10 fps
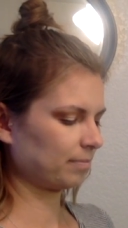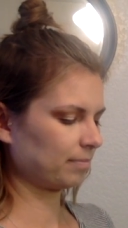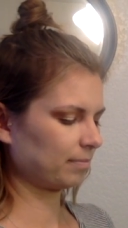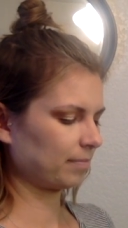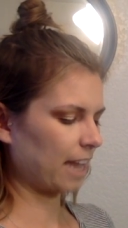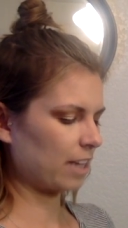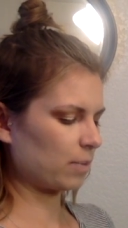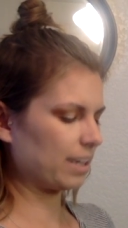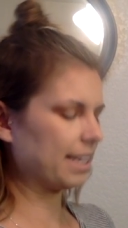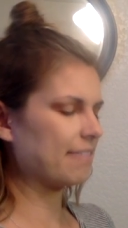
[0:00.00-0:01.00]
I
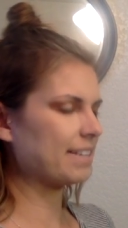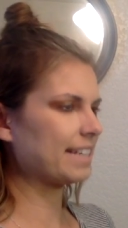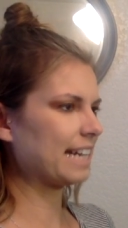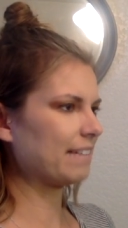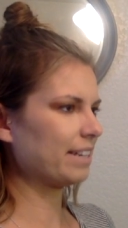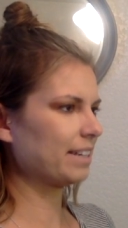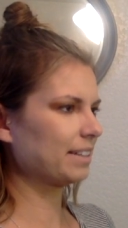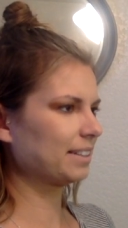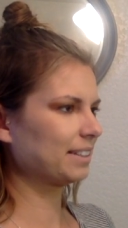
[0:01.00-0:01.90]
smell live inside of it.